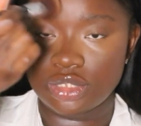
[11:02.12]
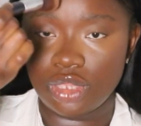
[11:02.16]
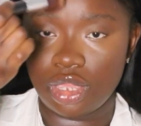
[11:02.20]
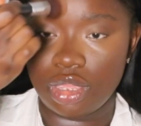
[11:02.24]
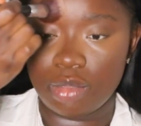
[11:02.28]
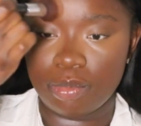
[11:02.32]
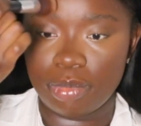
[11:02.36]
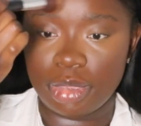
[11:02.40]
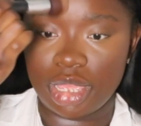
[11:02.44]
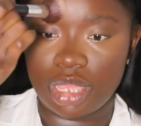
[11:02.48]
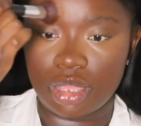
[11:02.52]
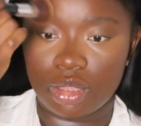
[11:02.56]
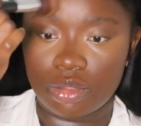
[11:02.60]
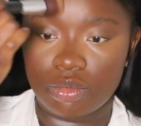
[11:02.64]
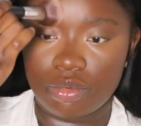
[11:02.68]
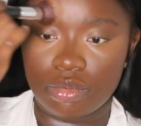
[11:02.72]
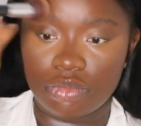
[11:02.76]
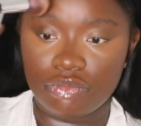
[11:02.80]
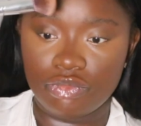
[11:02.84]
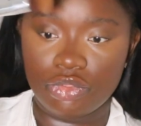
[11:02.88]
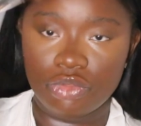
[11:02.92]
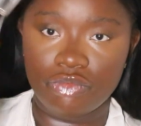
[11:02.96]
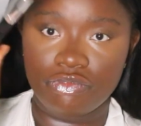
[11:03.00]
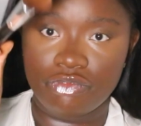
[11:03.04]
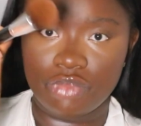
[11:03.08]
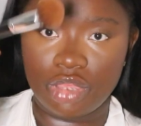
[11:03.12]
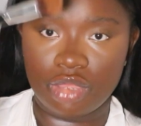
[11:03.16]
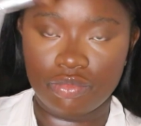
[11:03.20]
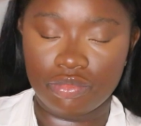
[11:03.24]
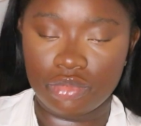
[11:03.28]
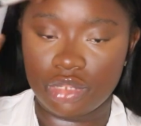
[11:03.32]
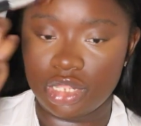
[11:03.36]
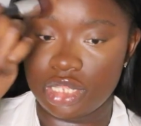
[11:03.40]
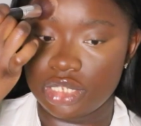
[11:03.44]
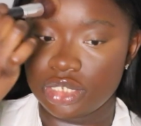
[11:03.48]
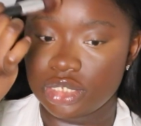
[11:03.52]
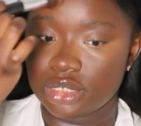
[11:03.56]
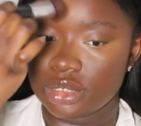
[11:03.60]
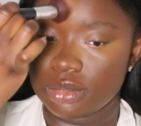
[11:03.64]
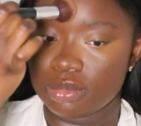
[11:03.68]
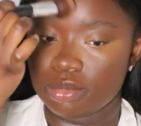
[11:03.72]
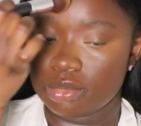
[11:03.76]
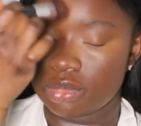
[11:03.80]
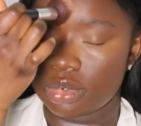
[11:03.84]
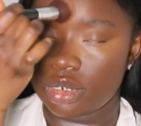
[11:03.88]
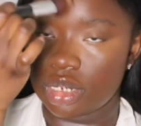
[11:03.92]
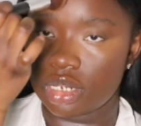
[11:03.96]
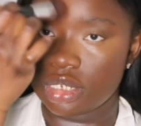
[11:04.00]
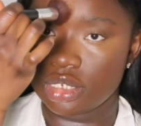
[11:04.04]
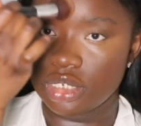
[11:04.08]
go back with your
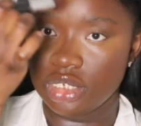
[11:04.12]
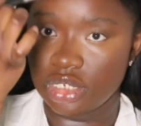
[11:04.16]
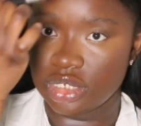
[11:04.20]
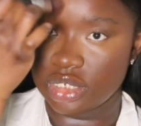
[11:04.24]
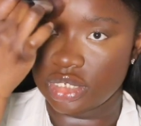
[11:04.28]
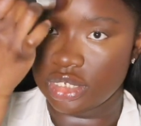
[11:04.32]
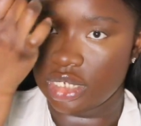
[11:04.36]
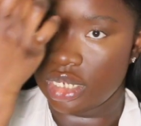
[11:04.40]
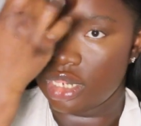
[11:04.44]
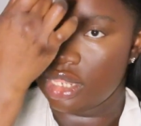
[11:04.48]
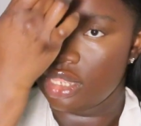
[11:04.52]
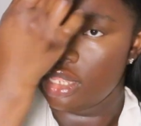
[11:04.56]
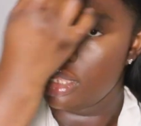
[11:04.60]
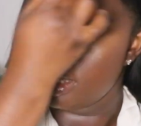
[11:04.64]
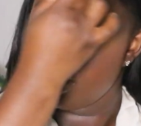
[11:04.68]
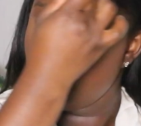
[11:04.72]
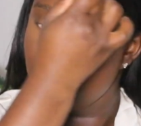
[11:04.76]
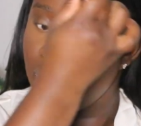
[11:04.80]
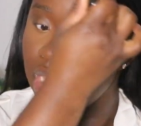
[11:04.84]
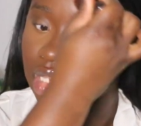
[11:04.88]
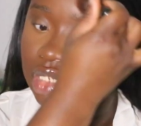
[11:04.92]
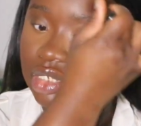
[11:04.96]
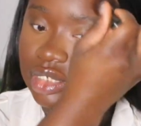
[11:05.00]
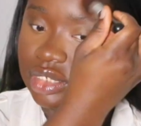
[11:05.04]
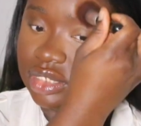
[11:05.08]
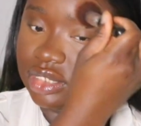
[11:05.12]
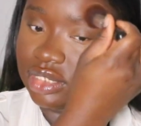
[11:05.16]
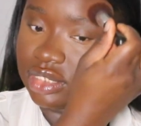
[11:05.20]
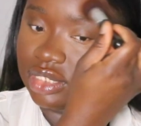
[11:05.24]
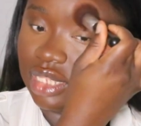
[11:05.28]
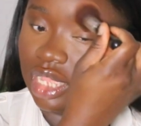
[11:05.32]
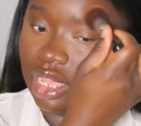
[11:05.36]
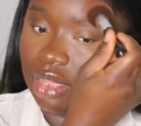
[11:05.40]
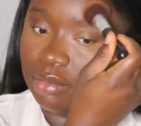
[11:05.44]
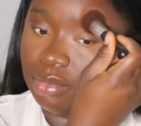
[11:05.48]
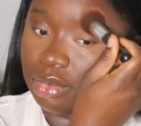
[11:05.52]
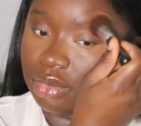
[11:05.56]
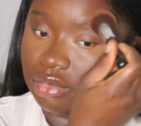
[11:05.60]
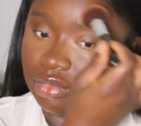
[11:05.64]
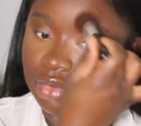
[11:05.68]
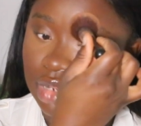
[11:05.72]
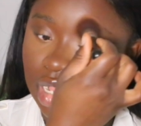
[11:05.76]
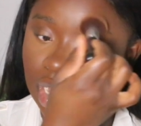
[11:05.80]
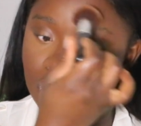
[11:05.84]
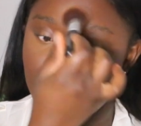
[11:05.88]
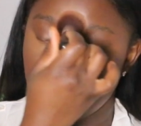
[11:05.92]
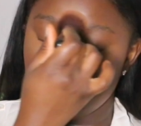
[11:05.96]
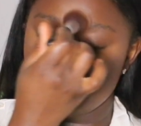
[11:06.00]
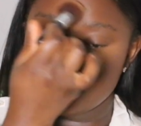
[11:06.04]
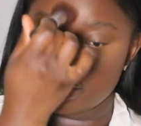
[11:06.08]
foundation brush and just dab
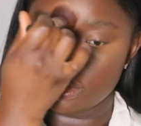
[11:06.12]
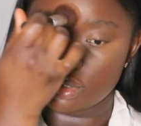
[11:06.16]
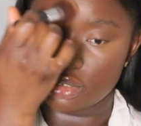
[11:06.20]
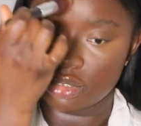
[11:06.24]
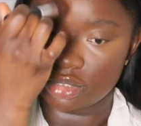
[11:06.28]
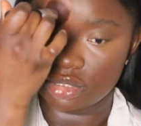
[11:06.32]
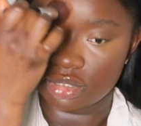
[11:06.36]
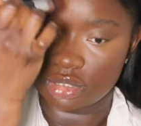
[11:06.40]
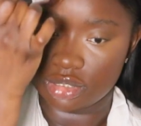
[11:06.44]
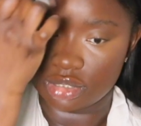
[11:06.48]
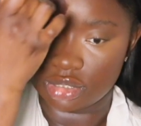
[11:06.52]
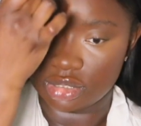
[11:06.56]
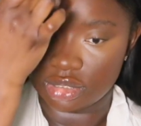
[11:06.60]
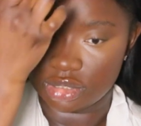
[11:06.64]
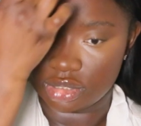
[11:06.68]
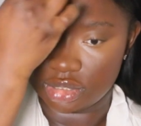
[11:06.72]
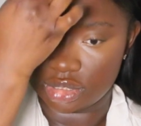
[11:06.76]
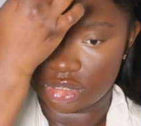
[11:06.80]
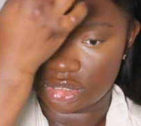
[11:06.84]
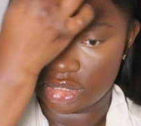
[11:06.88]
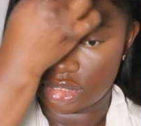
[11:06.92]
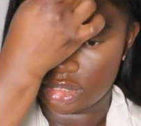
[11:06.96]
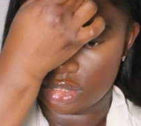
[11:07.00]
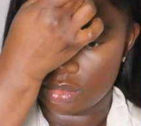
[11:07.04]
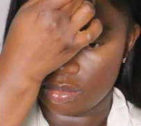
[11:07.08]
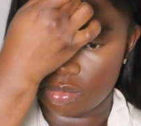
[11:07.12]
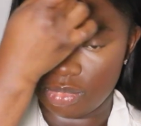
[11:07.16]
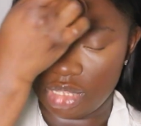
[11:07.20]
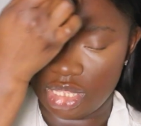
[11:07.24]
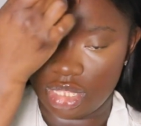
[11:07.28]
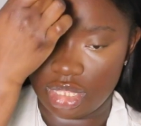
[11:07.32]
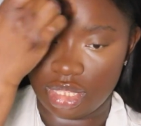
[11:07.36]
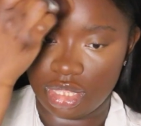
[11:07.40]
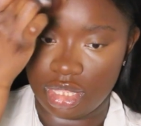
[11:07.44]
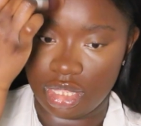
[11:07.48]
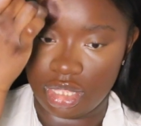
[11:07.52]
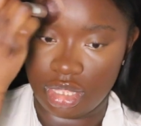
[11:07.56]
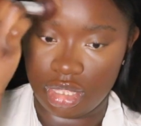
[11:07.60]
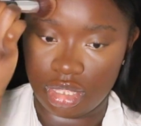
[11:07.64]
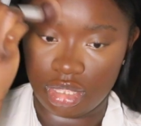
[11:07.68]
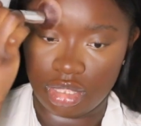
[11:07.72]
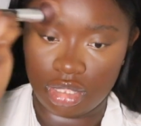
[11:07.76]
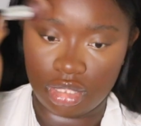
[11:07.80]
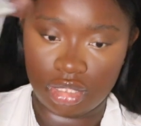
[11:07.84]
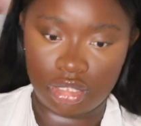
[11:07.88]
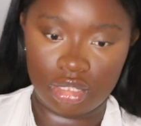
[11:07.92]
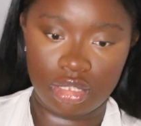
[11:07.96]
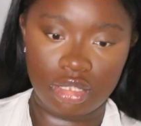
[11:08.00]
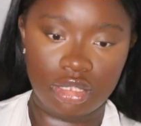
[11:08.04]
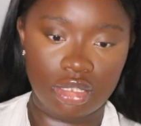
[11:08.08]
around, just to make it
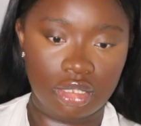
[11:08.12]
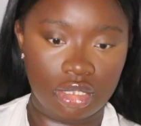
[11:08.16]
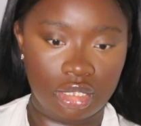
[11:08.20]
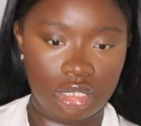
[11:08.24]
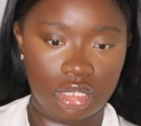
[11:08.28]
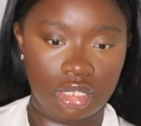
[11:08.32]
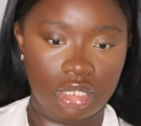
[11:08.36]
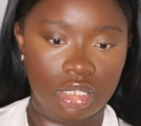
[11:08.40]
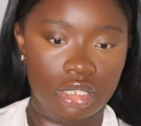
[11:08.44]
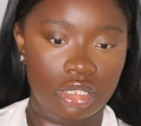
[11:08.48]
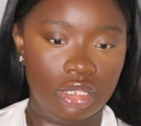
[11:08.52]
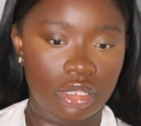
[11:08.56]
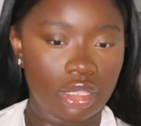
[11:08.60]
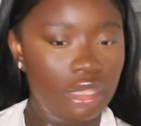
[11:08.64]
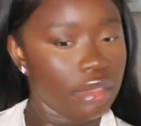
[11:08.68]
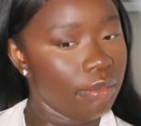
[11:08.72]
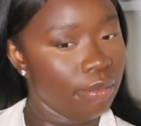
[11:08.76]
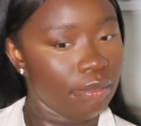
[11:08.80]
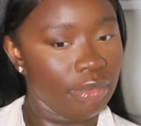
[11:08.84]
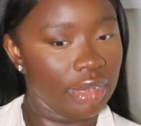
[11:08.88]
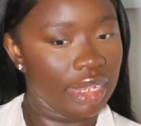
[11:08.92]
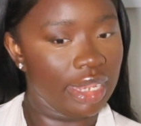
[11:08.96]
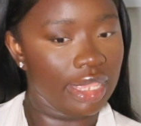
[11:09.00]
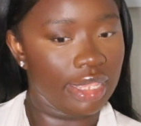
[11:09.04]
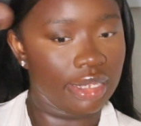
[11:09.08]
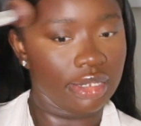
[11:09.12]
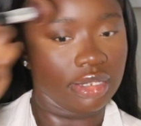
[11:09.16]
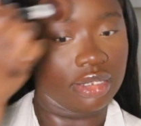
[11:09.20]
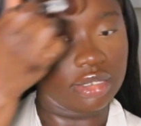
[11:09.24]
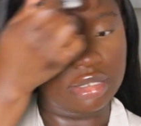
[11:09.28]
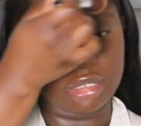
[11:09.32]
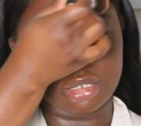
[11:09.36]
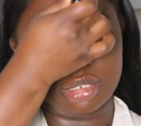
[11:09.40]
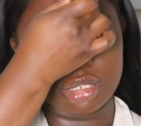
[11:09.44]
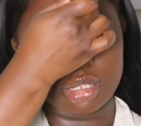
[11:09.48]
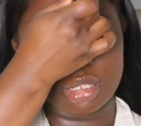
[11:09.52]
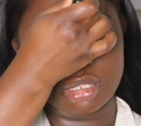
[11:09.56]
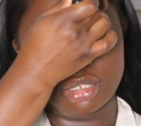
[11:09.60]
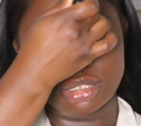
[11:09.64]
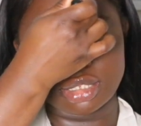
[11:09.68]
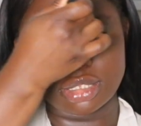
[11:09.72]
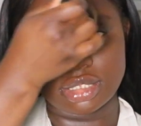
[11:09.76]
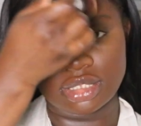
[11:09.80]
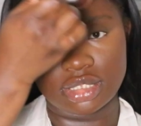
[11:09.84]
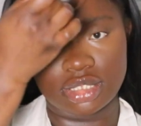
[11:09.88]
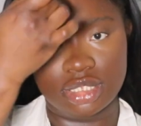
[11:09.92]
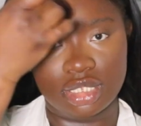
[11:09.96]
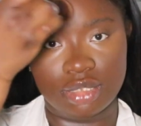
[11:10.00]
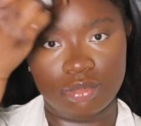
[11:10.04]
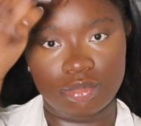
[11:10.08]
blend and
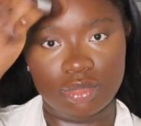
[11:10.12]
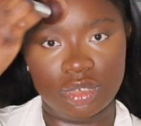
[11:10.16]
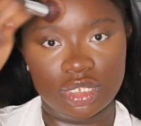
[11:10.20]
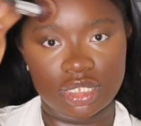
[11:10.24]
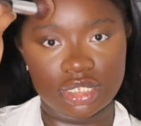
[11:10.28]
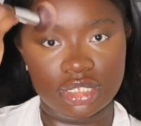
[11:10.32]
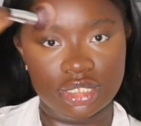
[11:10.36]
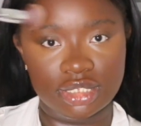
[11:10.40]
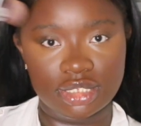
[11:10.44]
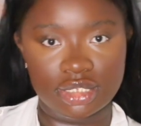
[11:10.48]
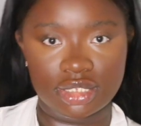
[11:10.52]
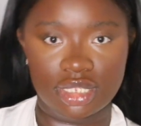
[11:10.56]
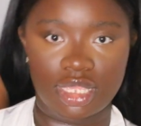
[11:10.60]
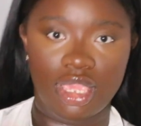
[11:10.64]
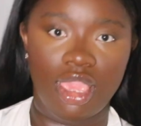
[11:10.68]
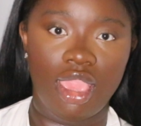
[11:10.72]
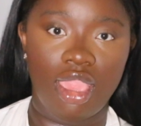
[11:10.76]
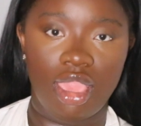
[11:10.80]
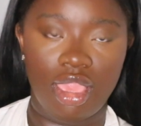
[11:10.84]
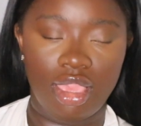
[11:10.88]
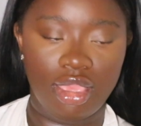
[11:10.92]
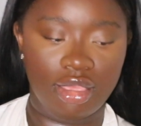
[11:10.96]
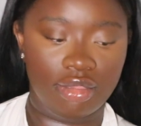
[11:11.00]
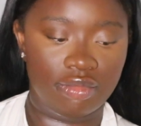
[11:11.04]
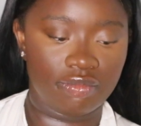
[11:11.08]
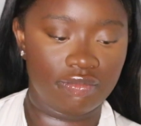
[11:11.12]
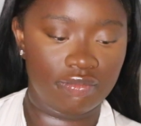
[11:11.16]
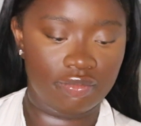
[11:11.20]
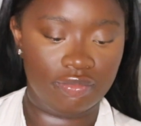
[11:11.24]
seamless, okay?